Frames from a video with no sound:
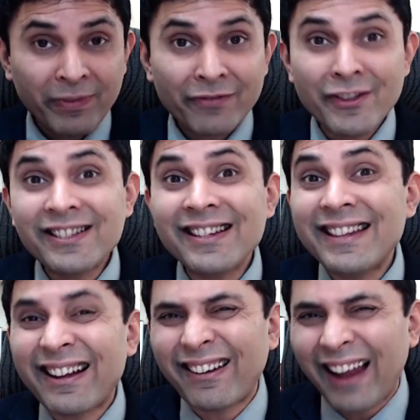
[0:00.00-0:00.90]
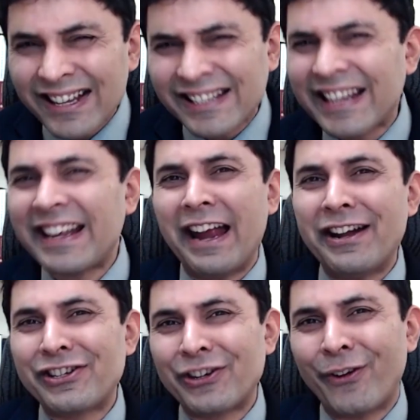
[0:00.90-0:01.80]
This is the classic
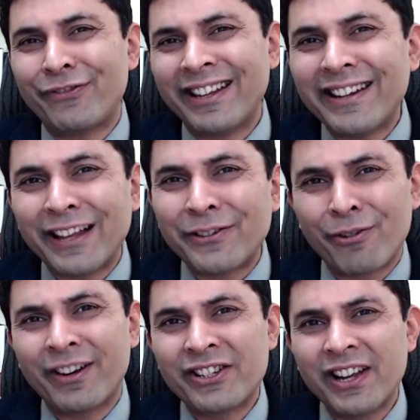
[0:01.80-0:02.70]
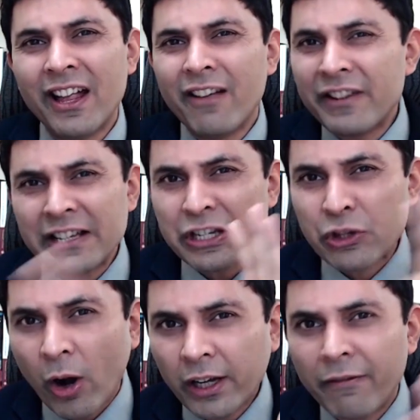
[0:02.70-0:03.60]
edition of Think and Grow Rich, which is
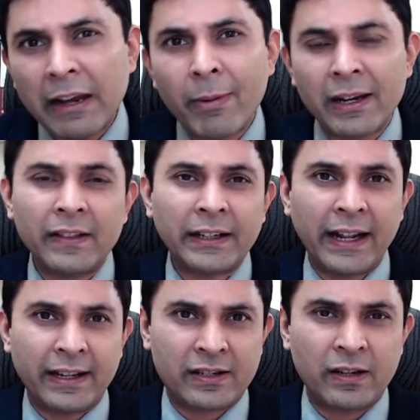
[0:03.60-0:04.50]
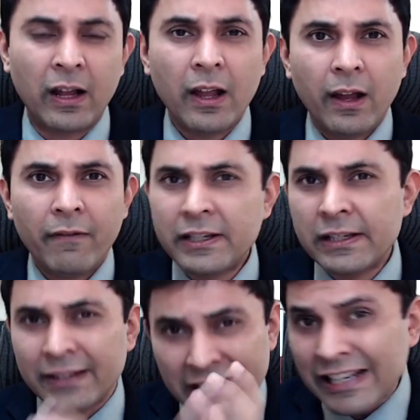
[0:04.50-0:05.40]
not available in the text.
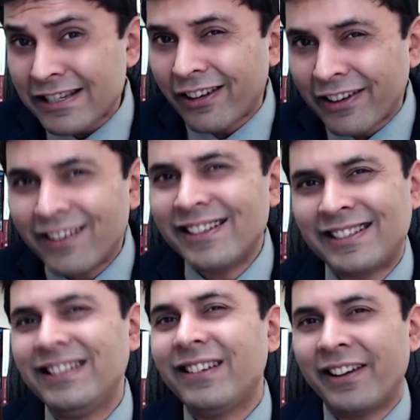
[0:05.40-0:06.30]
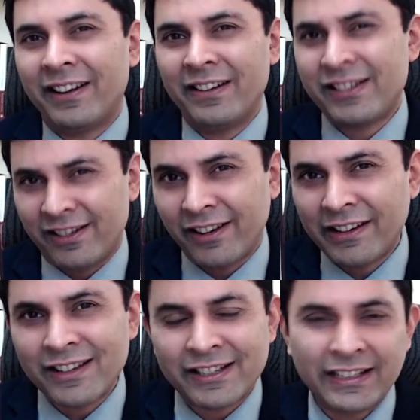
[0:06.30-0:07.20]
This is the real secret. This is the
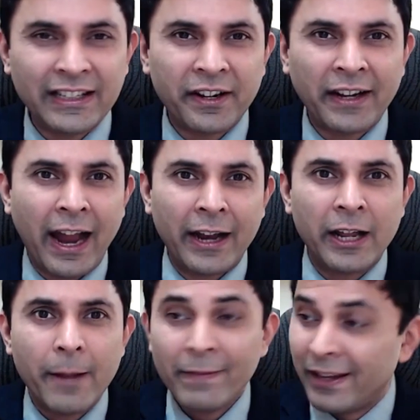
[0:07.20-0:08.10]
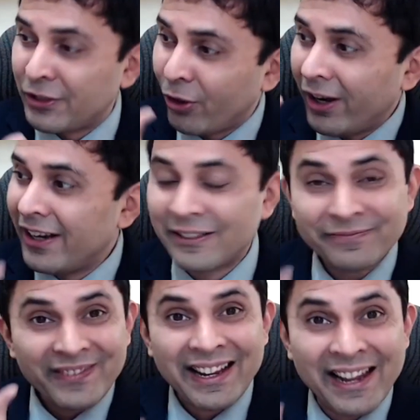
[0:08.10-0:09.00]
real secret, and it's all
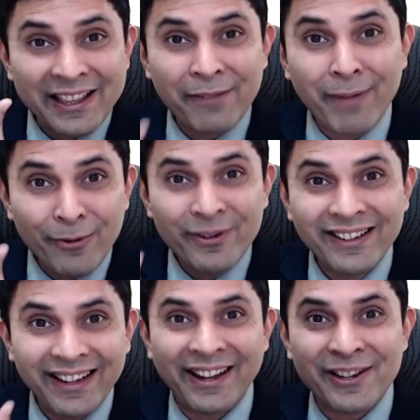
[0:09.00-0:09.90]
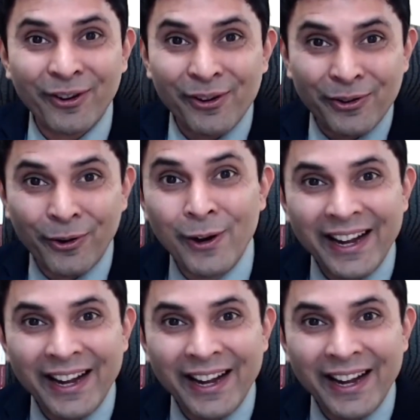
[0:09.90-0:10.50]
leather bound and it's all gold